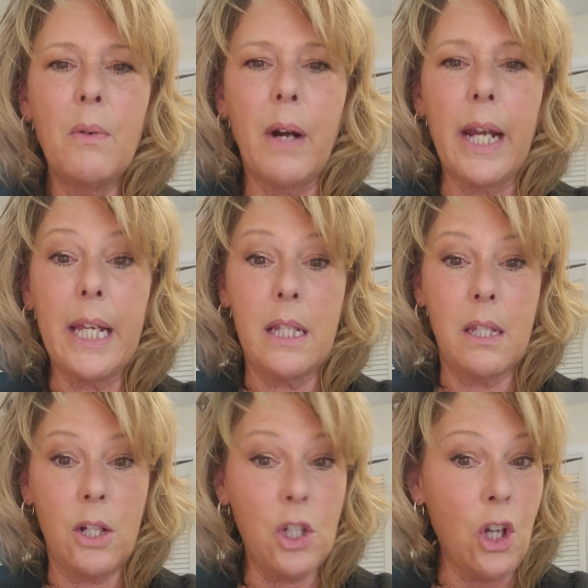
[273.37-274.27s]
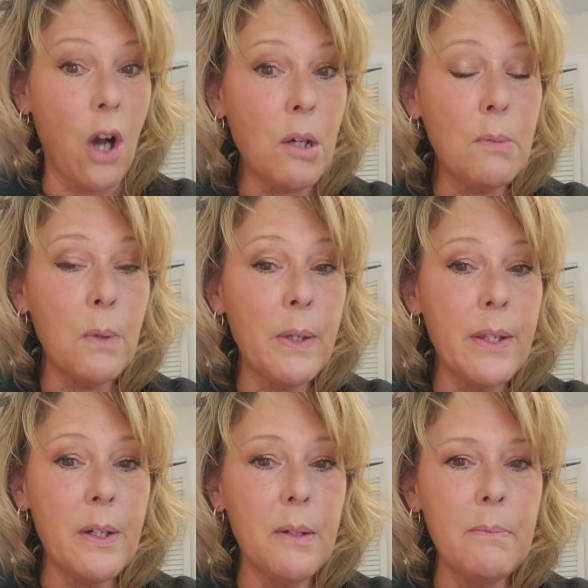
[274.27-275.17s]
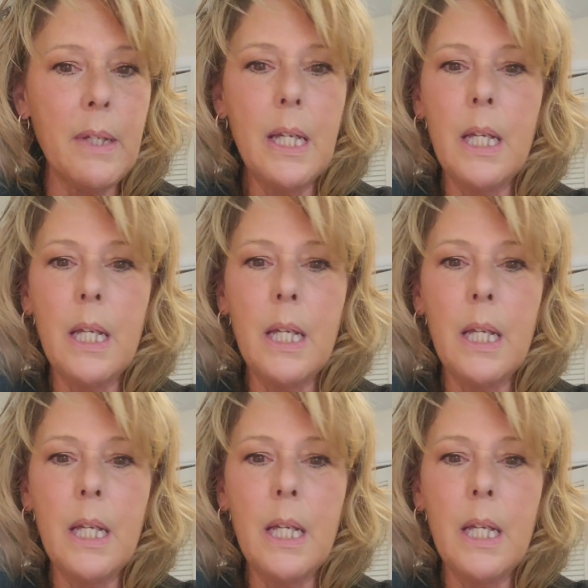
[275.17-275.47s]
right? Is it a shockable rhythm?